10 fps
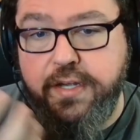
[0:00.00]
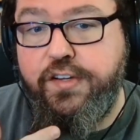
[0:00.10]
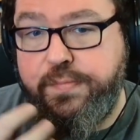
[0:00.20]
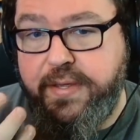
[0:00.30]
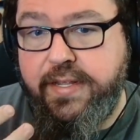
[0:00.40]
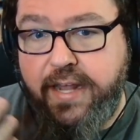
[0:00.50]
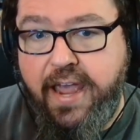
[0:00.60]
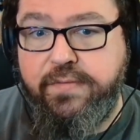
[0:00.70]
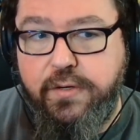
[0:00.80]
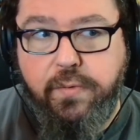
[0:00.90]
has been
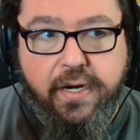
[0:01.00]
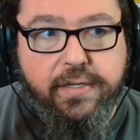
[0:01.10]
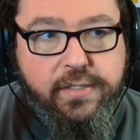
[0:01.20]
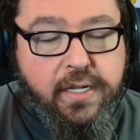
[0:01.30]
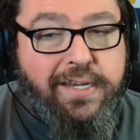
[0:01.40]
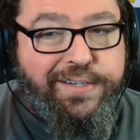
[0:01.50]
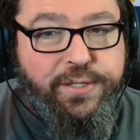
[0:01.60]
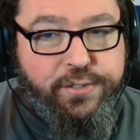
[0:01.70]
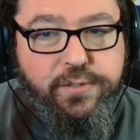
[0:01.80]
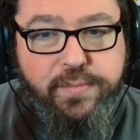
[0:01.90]
everywhere, and the
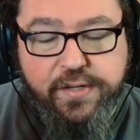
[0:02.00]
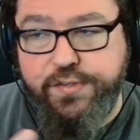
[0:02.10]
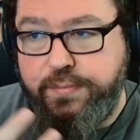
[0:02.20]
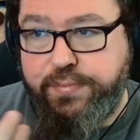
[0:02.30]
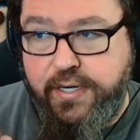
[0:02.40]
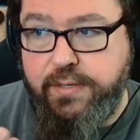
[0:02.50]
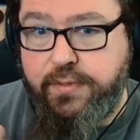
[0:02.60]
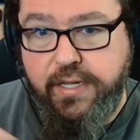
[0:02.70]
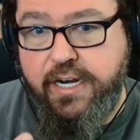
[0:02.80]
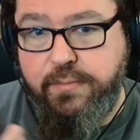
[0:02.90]
dude makes some pretty
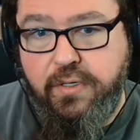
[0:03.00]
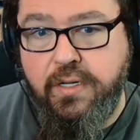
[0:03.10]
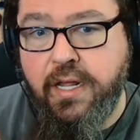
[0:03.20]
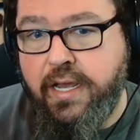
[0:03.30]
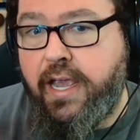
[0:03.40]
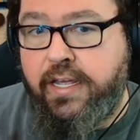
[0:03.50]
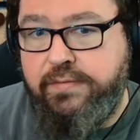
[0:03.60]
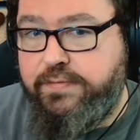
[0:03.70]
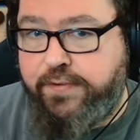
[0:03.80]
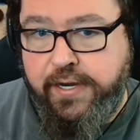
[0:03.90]
relatable and funny